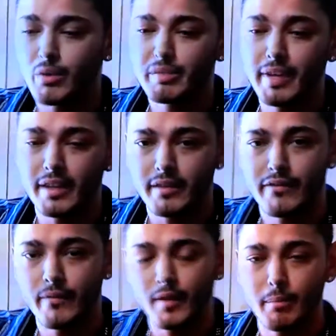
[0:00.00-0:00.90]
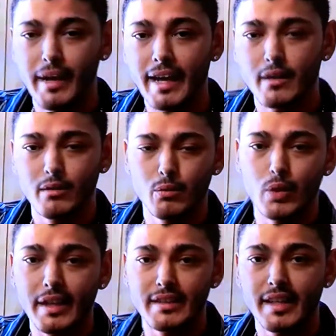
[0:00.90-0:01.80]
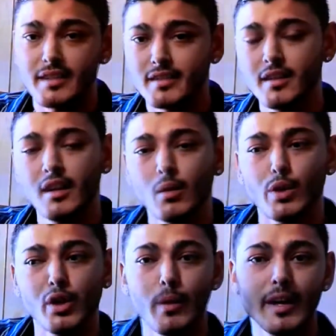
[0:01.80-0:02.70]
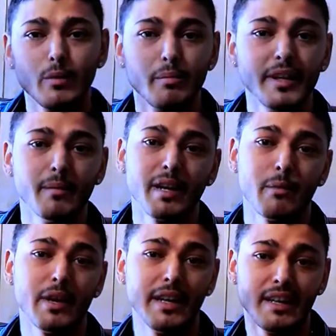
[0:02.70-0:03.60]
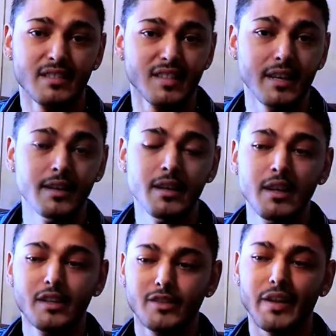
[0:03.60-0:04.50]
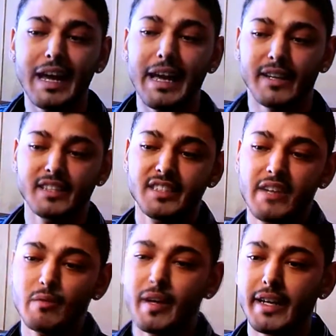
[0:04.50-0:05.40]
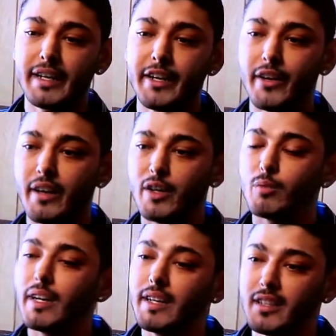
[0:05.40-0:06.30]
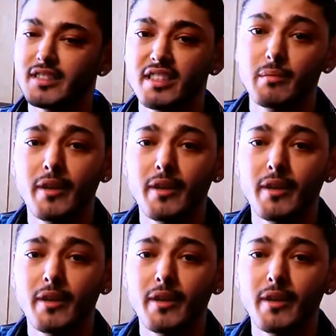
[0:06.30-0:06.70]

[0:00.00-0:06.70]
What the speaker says: picked the back right desk where nobody would be on my right-hand side so that I could see everybody here and nobody could see me.